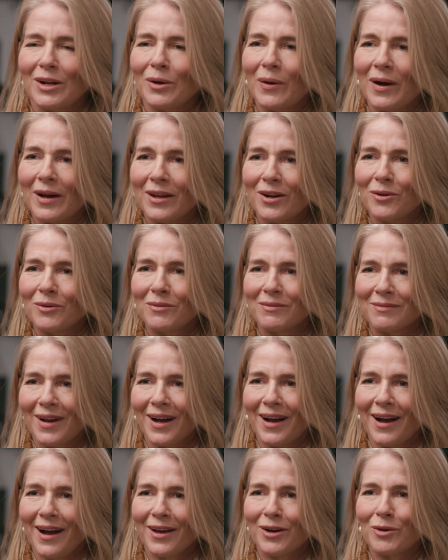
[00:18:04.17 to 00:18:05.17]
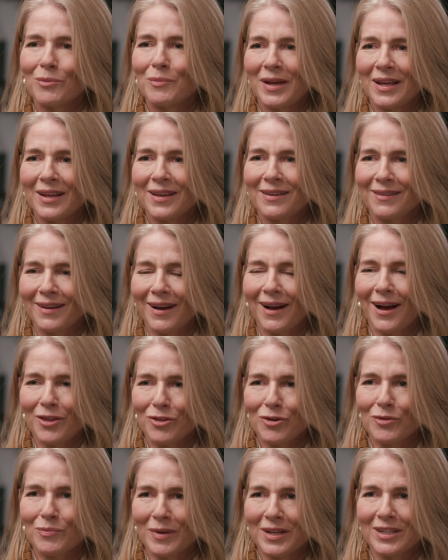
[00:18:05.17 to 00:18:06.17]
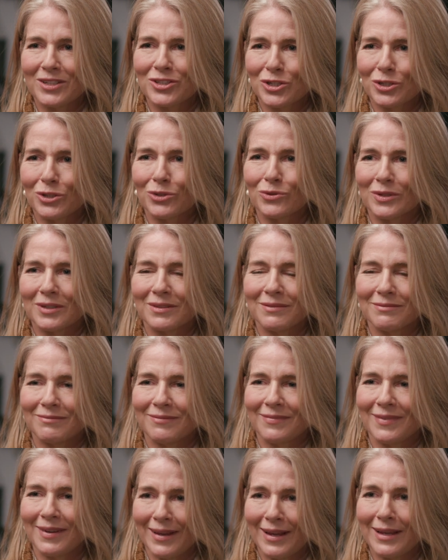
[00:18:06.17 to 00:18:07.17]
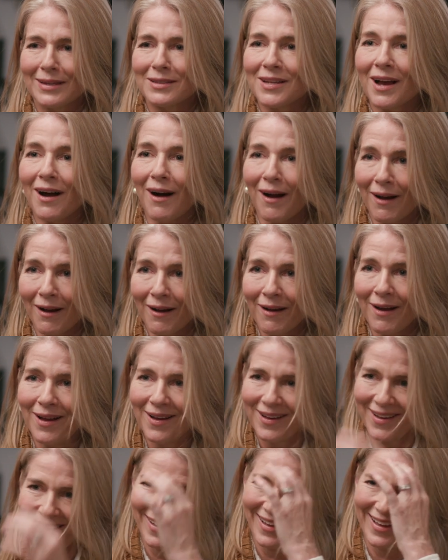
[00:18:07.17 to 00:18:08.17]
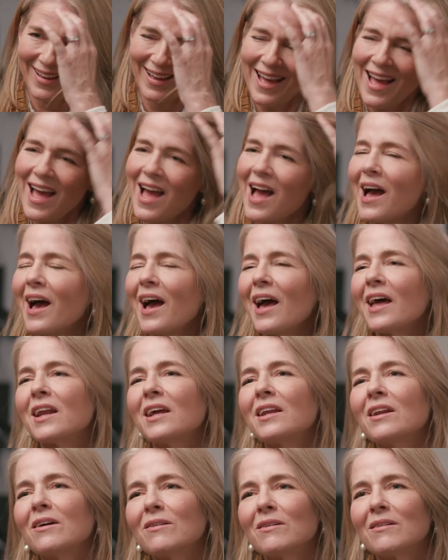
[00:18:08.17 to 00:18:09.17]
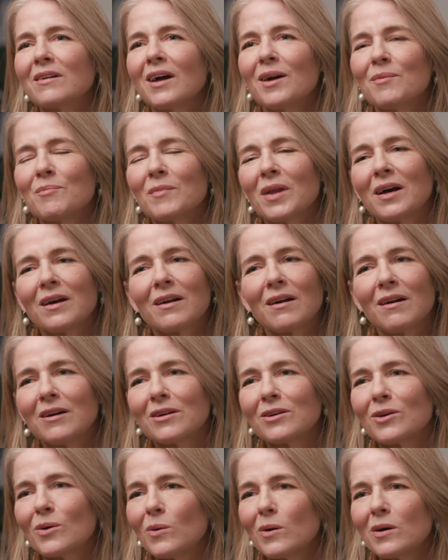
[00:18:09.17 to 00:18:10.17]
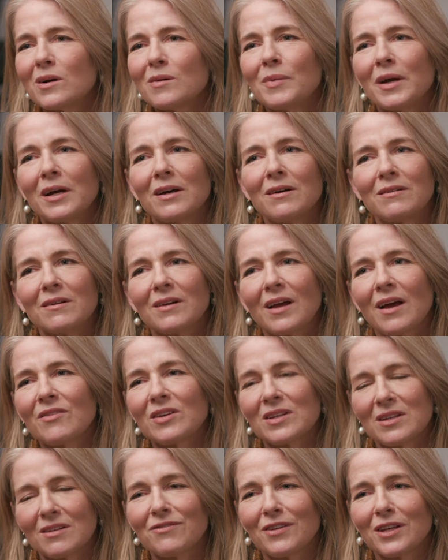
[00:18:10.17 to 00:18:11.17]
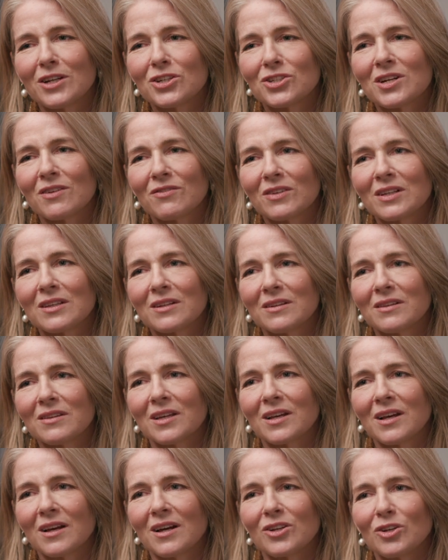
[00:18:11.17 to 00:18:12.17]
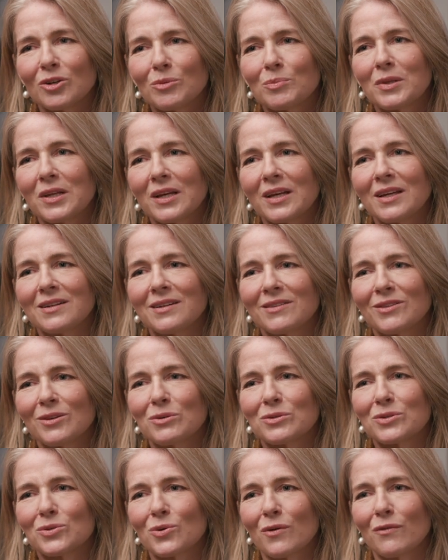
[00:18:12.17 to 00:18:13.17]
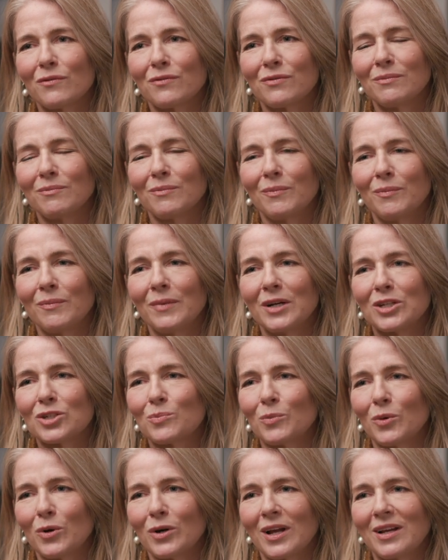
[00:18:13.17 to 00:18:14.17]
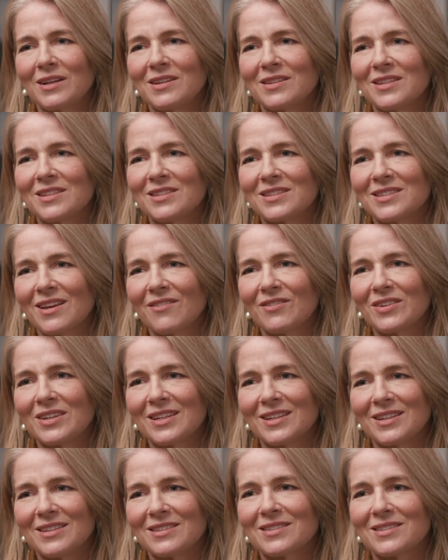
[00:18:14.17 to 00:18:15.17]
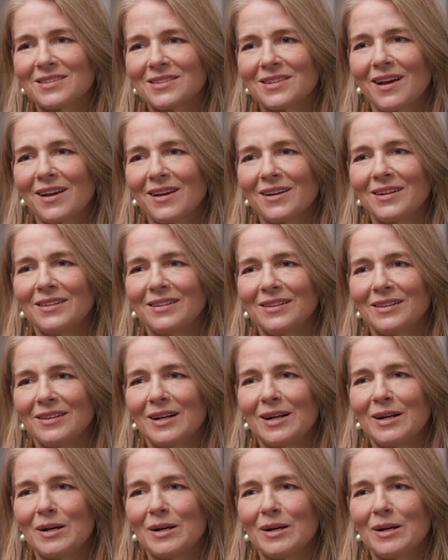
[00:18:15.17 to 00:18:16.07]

know, I don't make either of my children eat tongue. And I'm not hardcore about having to finish every little thing on your plate and those sort of much more 1970s style